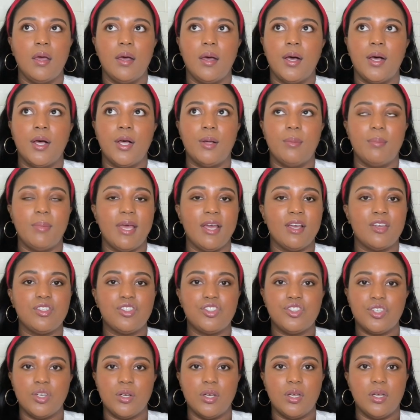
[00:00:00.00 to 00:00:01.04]
um,
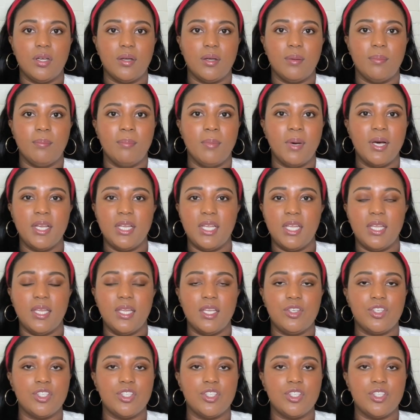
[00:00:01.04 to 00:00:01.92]
extra money